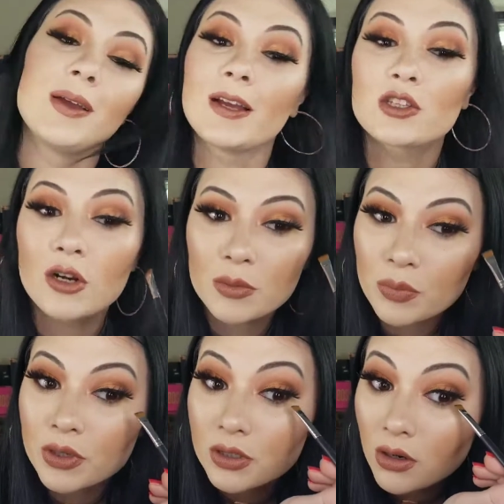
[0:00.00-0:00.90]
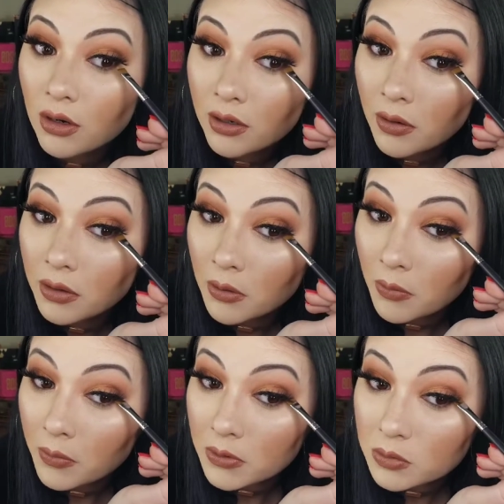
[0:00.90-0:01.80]
it's already pretty dark down here
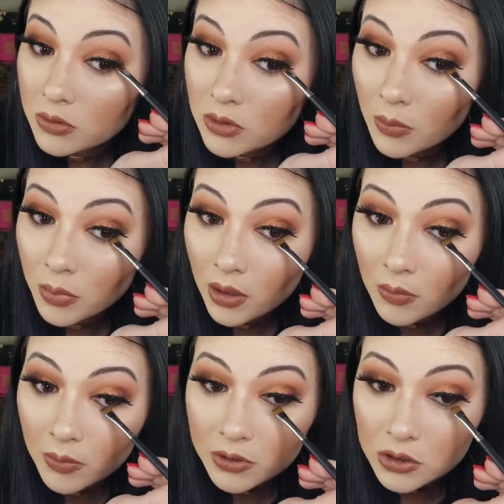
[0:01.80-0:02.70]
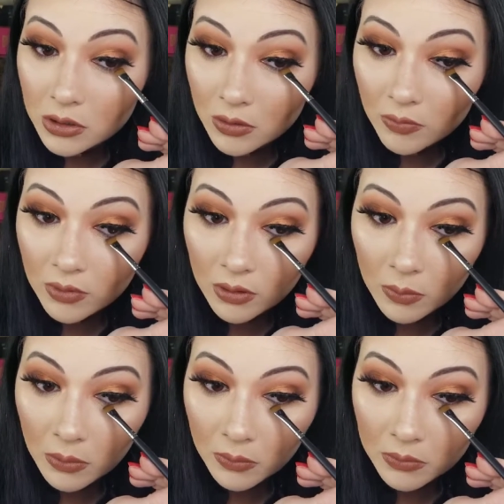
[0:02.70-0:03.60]
on this one, so I probably shouldn't even do
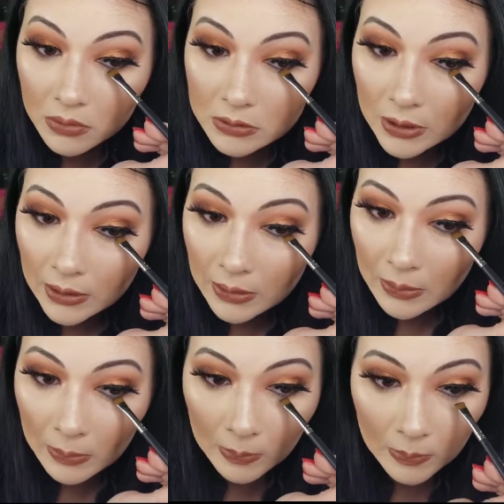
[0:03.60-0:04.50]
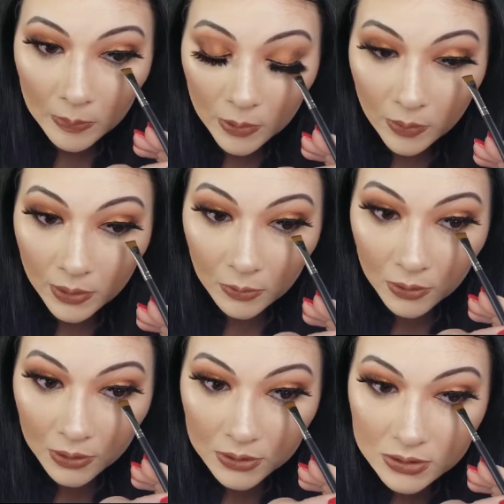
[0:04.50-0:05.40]
it on this guy, to be quite
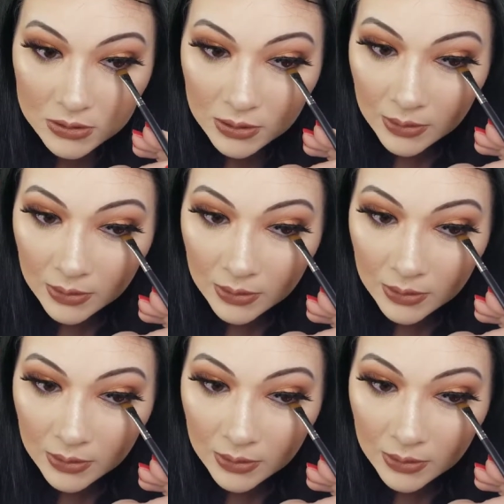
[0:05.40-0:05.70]
honest.